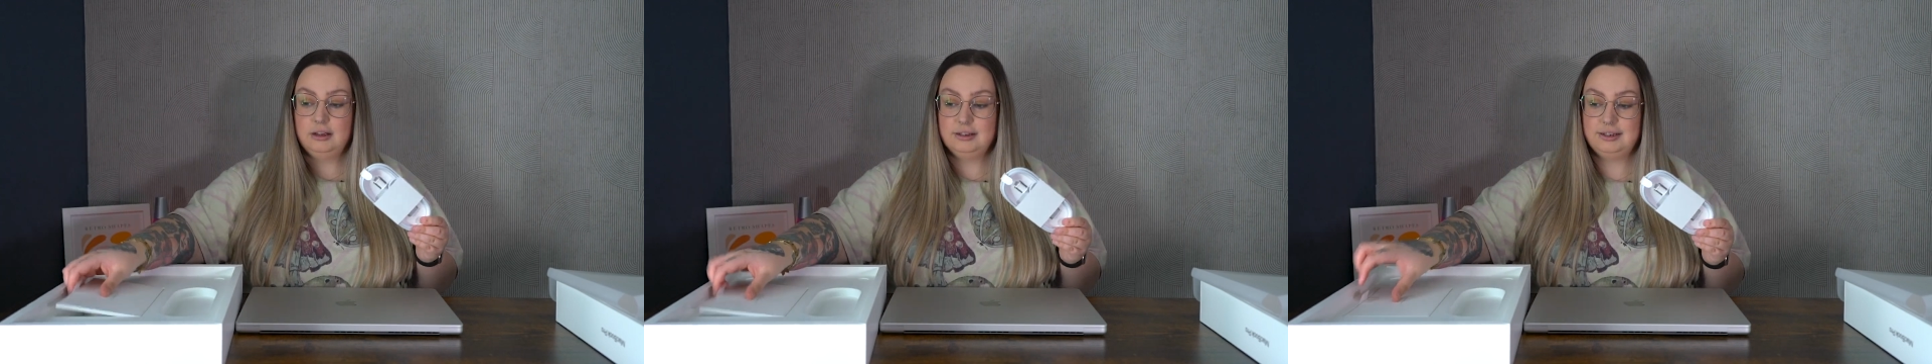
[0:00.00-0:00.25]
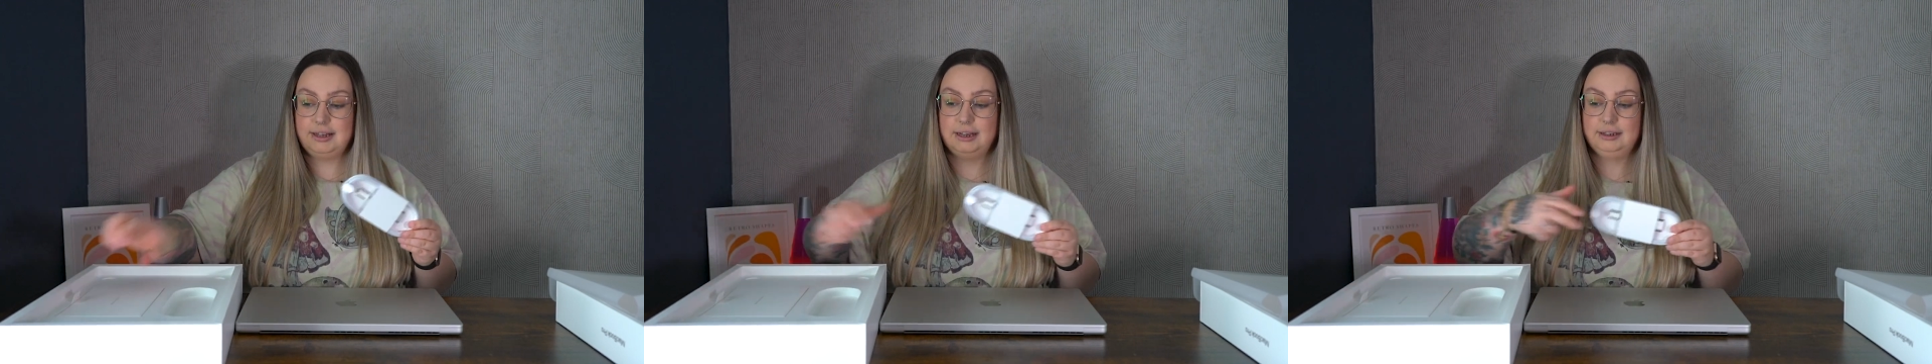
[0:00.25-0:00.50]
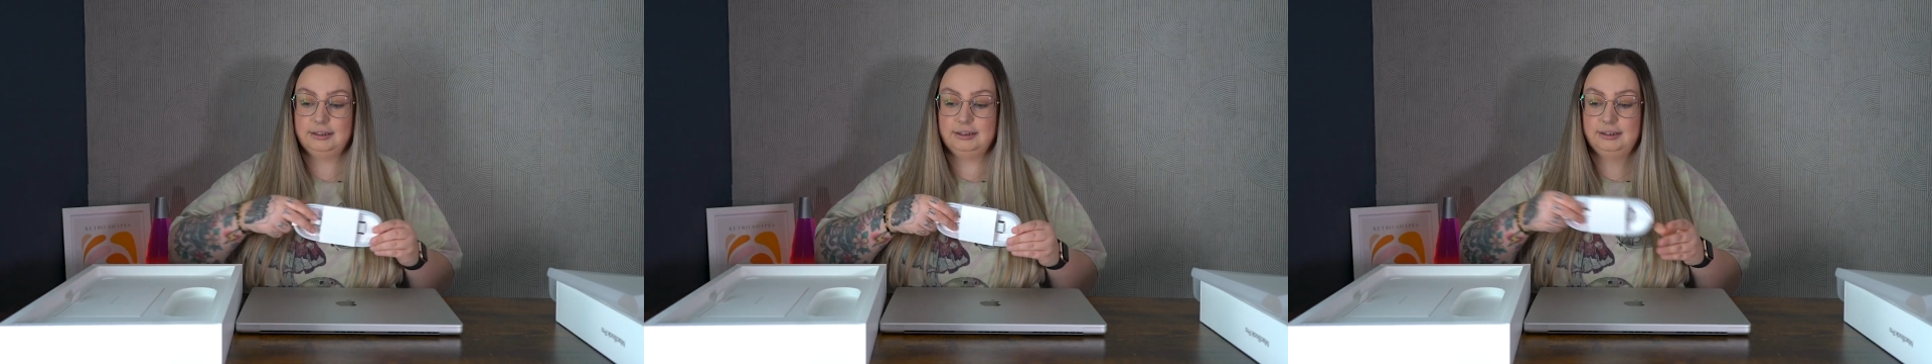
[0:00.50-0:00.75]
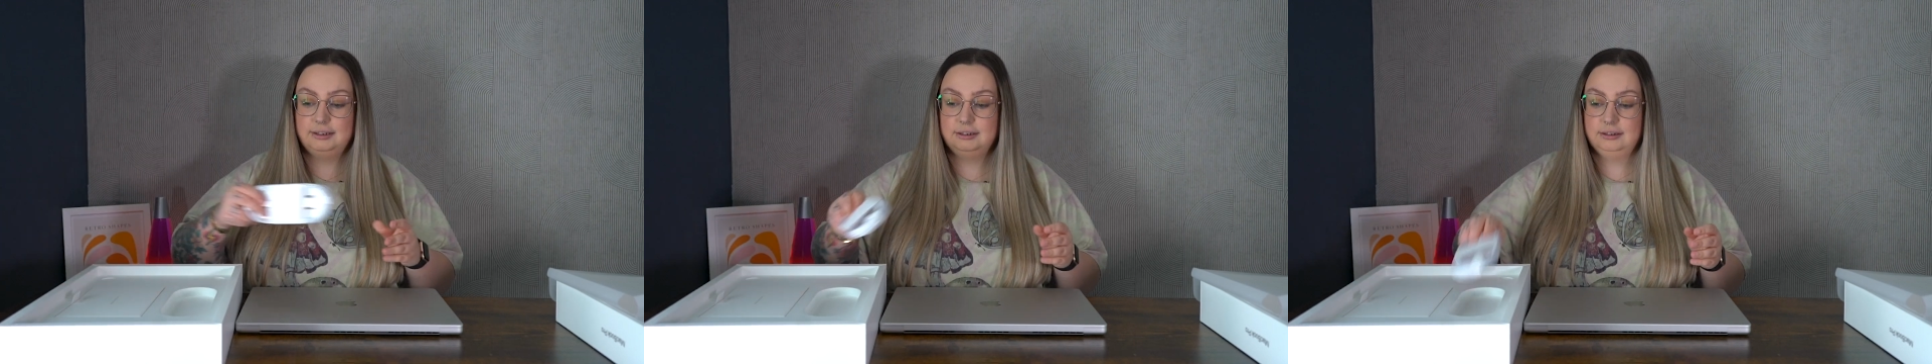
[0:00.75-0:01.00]

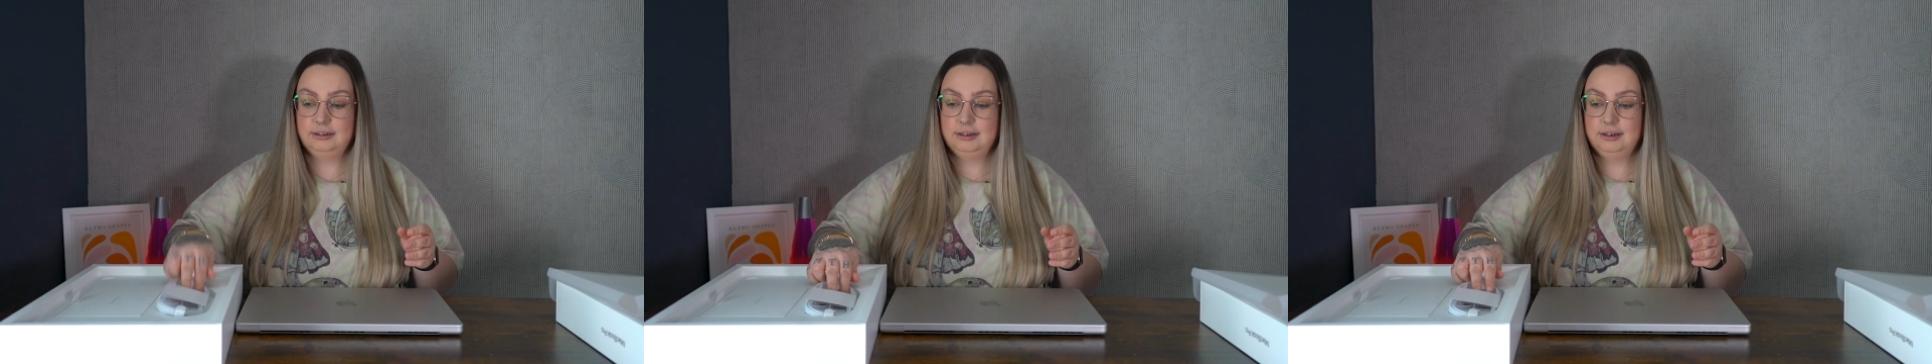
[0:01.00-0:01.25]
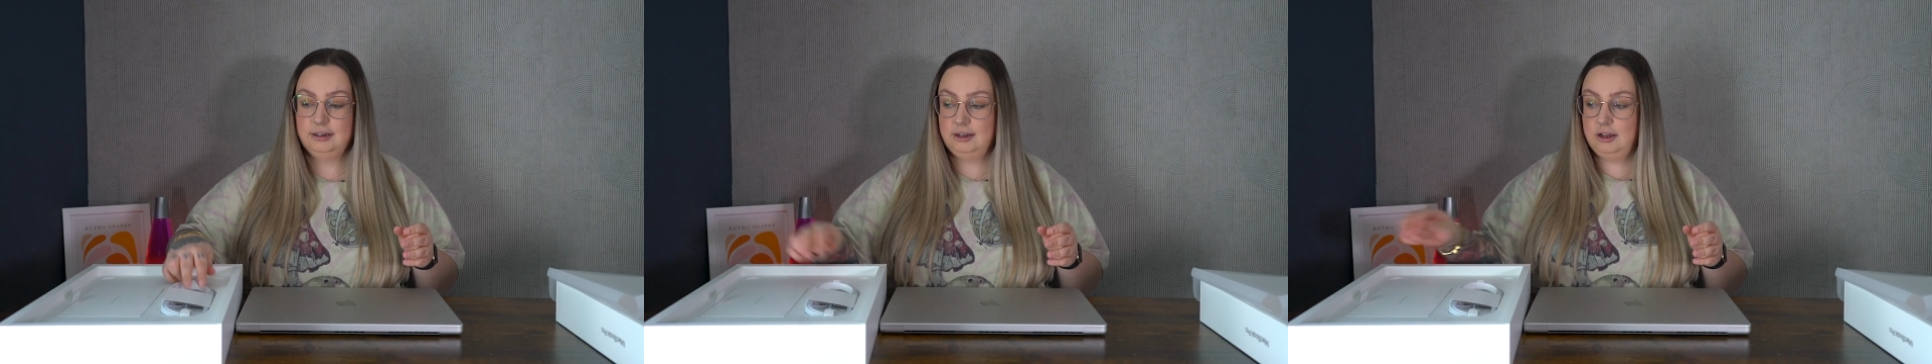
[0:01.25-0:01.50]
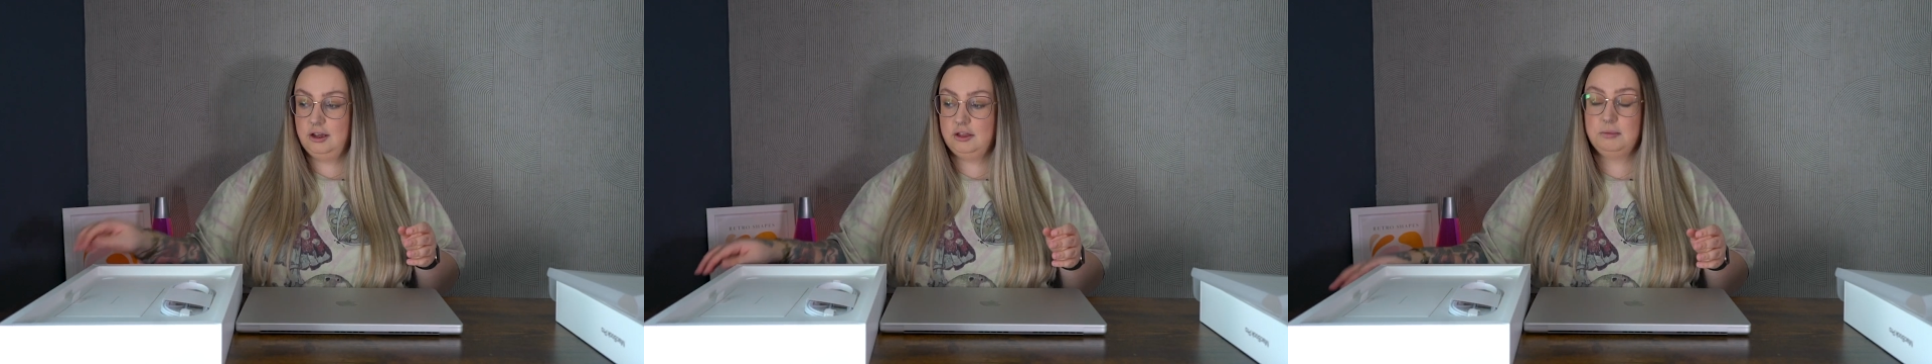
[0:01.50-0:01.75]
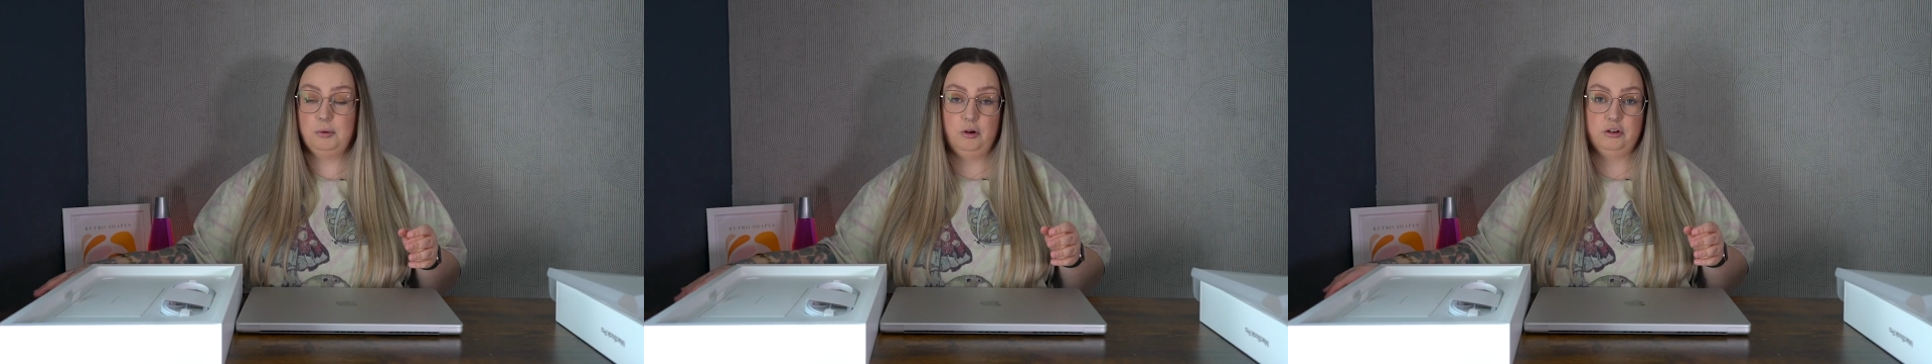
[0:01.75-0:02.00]
stickers,
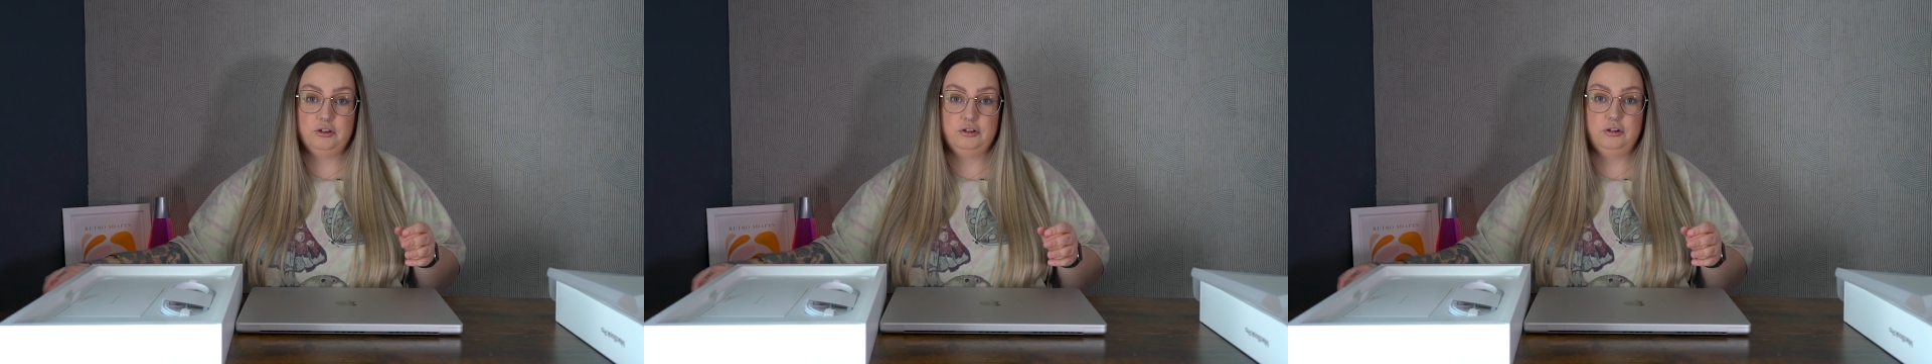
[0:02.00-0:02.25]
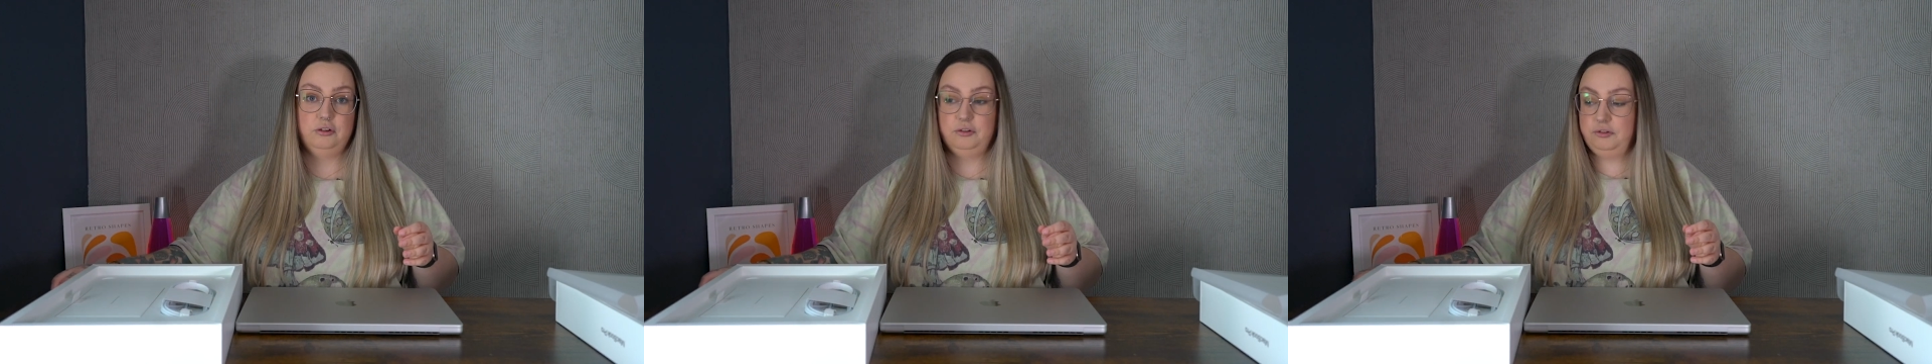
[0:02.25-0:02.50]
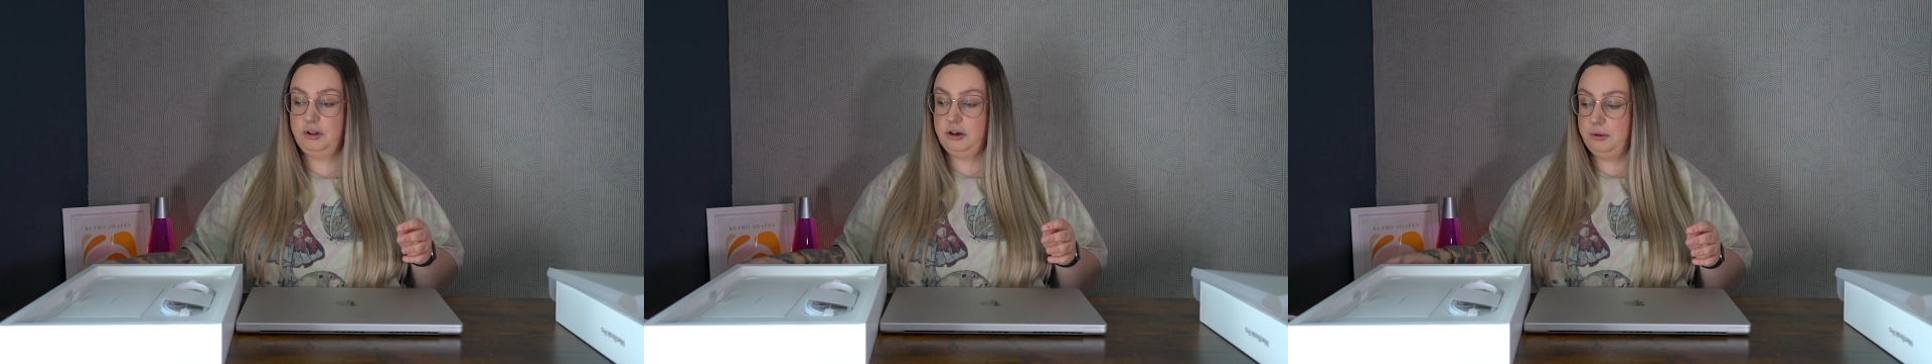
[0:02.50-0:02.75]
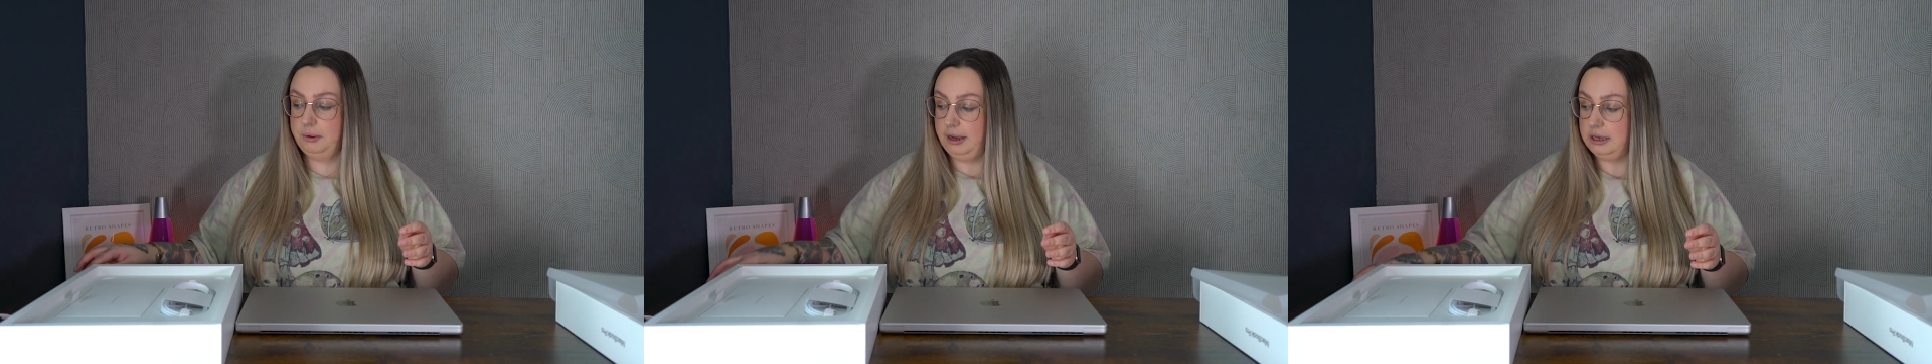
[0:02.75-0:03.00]
the board and stuff that
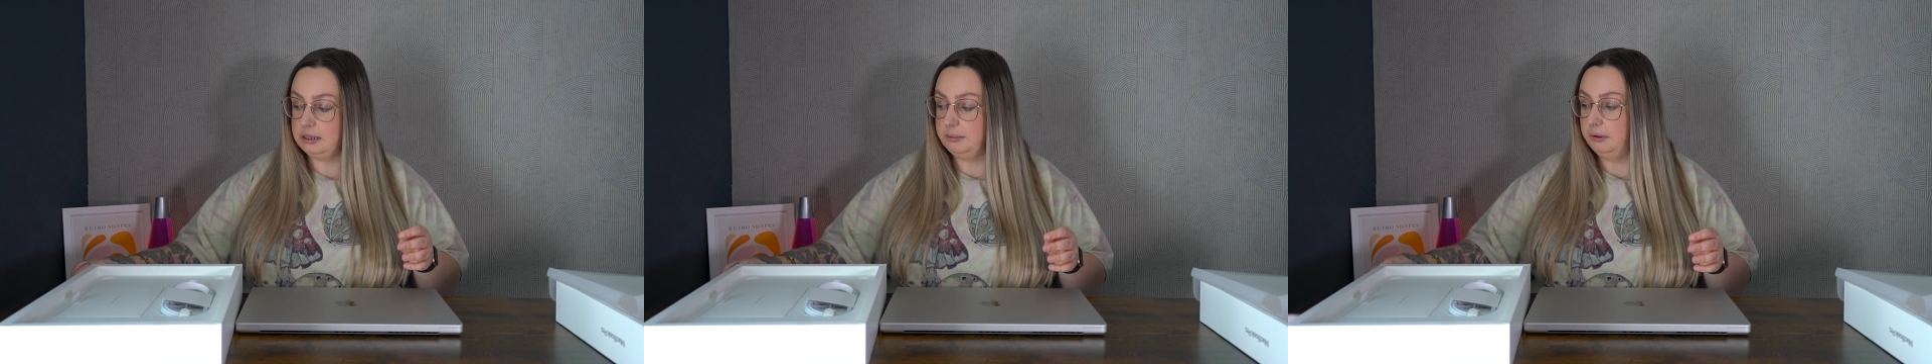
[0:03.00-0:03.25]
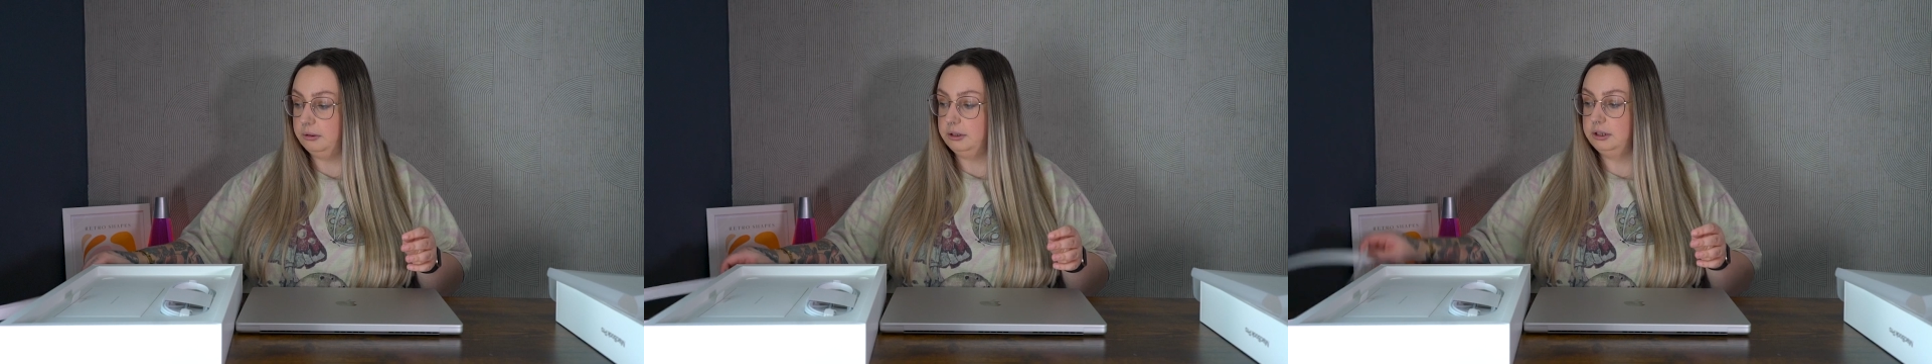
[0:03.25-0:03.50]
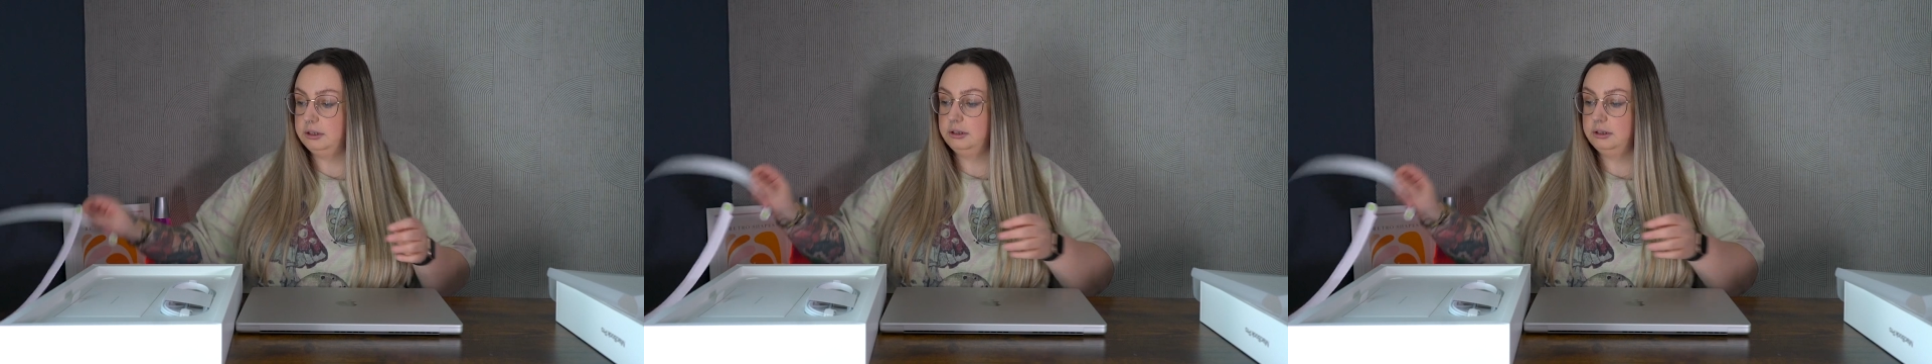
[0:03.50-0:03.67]
no one cares about.